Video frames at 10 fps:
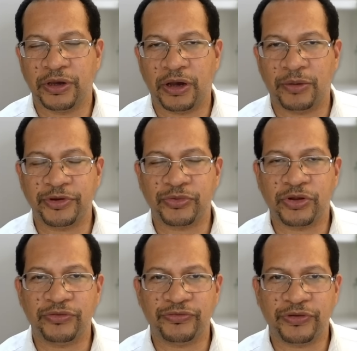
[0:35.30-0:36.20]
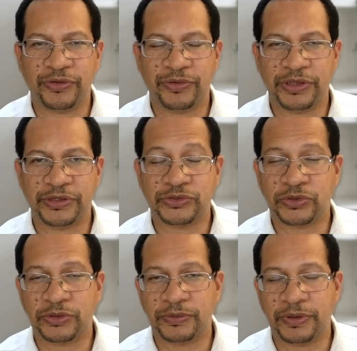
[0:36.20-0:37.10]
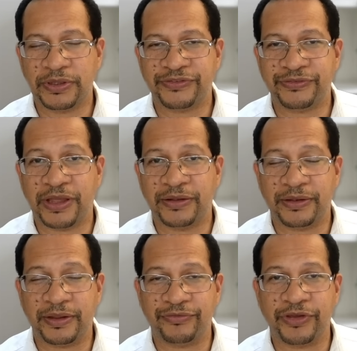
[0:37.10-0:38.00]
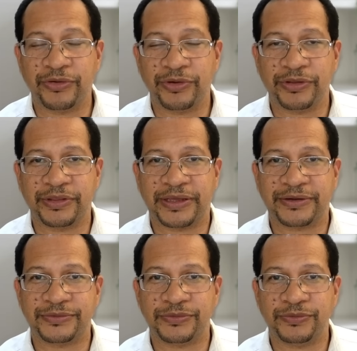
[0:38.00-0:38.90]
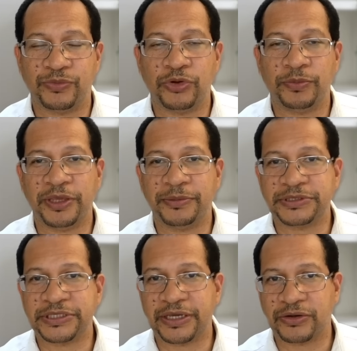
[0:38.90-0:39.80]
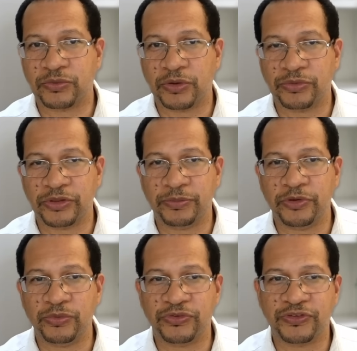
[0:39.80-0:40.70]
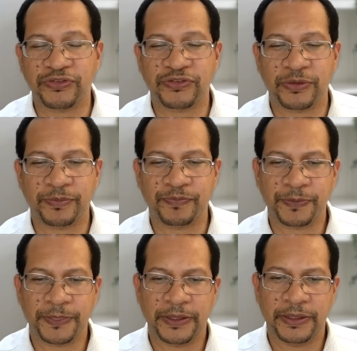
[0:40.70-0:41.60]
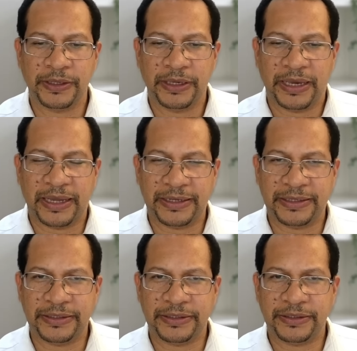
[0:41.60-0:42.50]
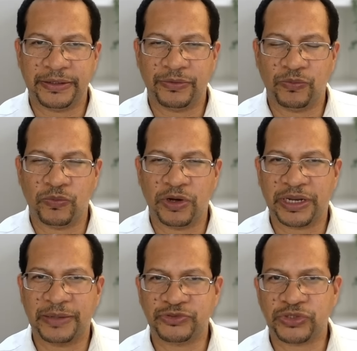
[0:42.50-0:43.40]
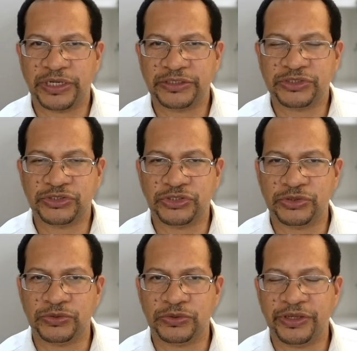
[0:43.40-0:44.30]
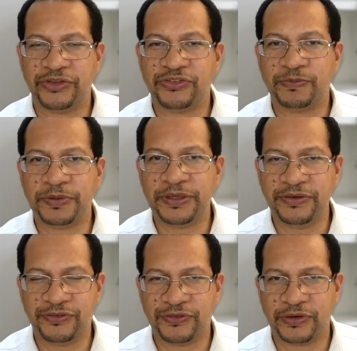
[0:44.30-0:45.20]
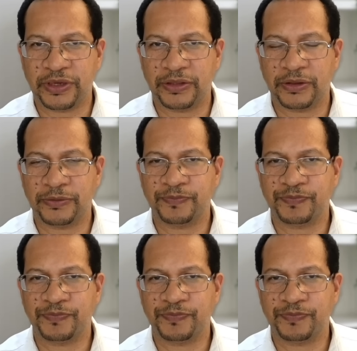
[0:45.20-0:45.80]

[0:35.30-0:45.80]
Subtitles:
Omicron variant, or a variant that would be able to get around the immune system. And what I'm trying to do is piece together